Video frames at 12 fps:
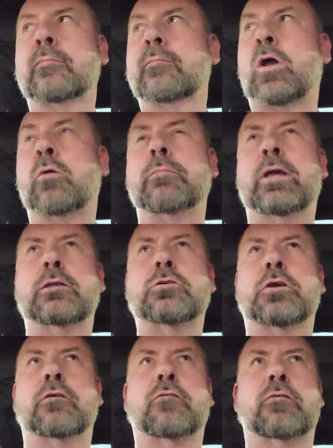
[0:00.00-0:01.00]
Nope, it
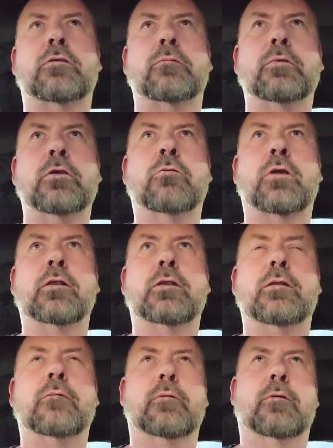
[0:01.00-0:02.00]
just, you
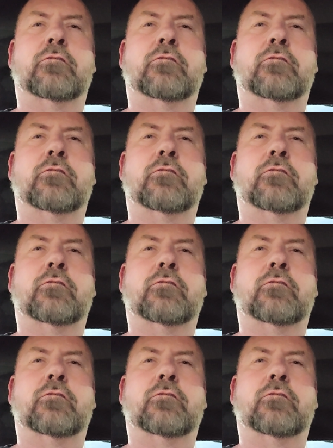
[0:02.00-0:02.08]
can